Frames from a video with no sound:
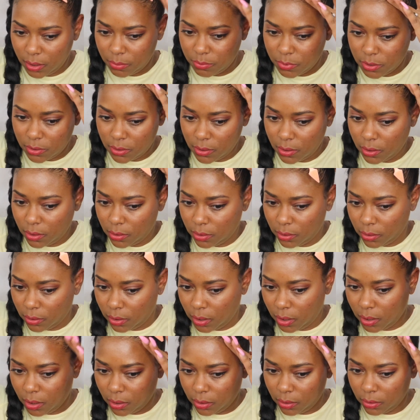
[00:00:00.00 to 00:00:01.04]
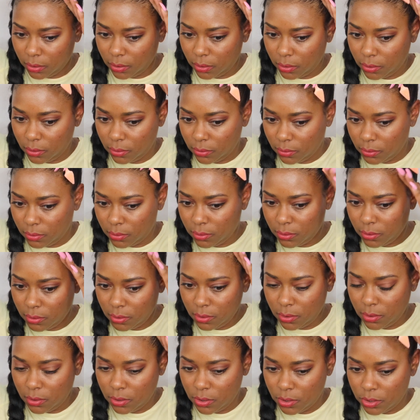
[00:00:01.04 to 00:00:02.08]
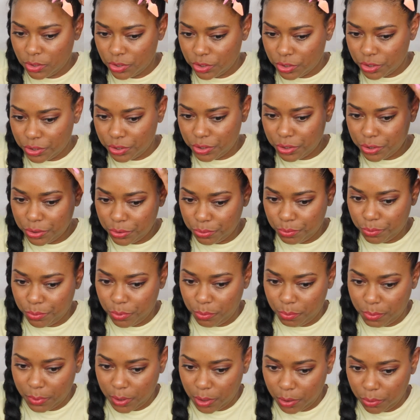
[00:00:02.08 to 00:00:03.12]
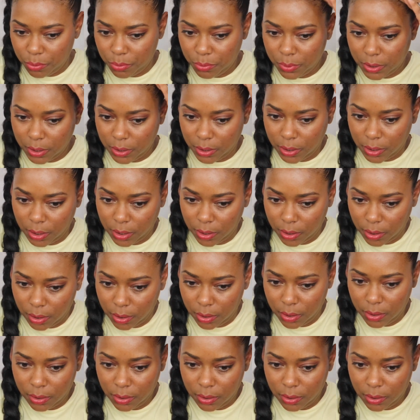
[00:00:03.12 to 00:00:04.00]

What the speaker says: I'm just gonna kind of just swoop it on in there.